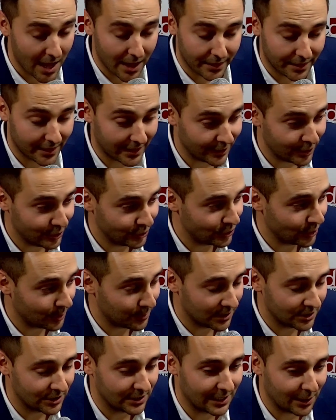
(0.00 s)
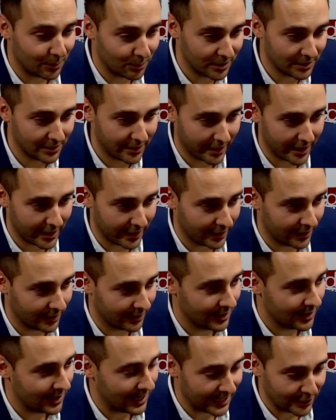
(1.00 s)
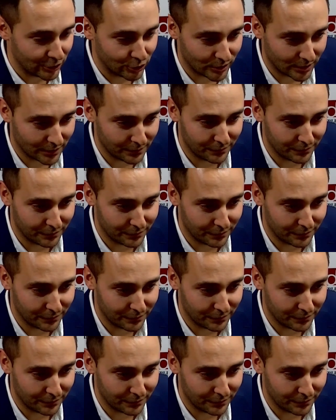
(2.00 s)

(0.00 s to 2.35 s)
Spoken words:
Thank you so much, and I want to thank Edra